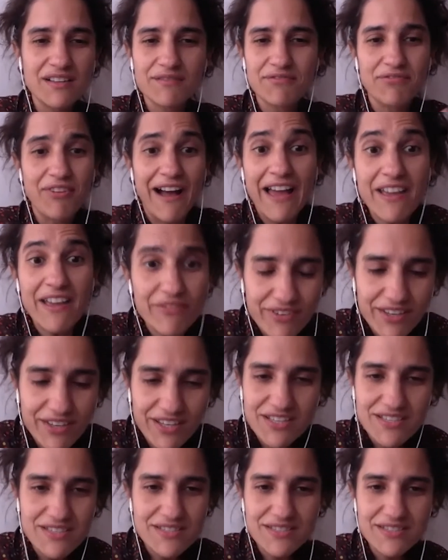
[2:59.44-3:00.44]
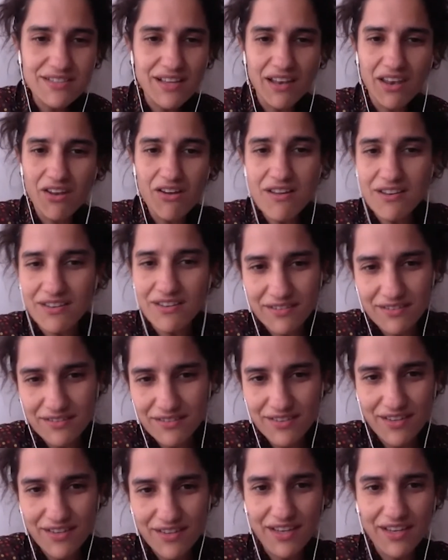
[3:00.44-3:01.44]
5 kids alone
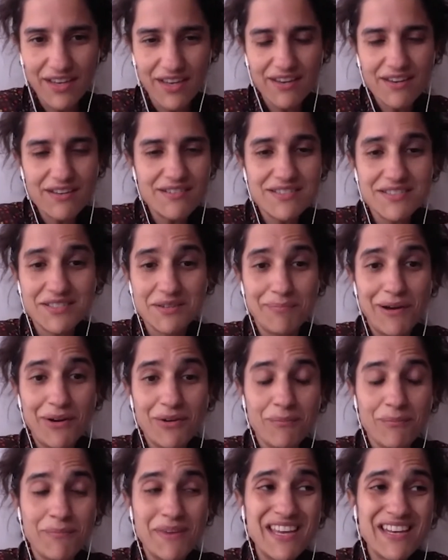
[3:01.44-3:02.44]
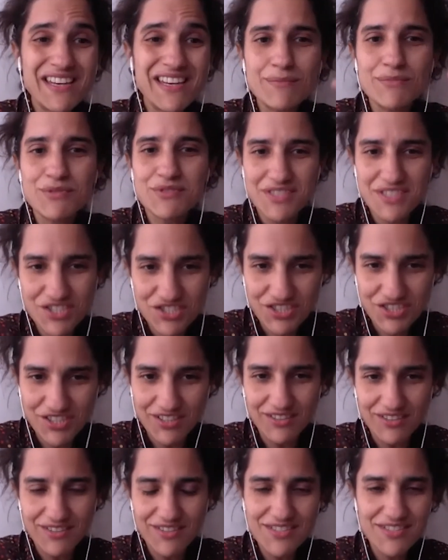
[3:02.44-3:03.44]
here in São Paulo. Being a
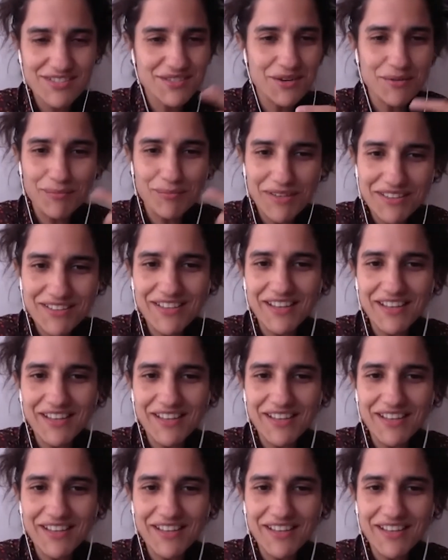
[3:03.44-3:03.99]
musician, this is completely